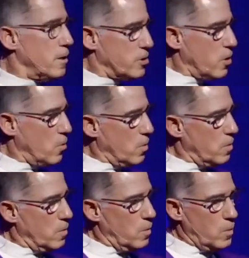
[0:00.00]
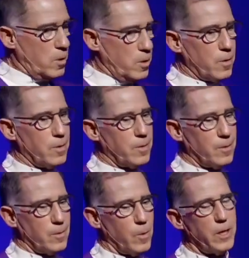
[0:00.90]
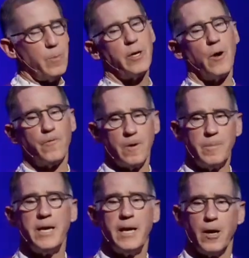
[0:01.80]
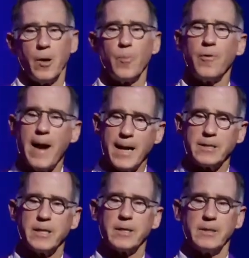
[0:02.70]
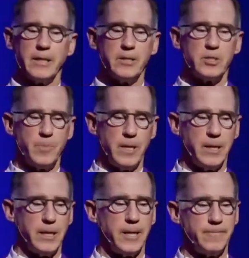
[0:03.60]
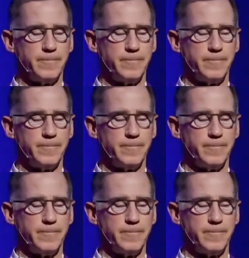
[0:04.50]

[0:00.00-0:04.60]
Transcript: So, where do we go from here, practically speaking?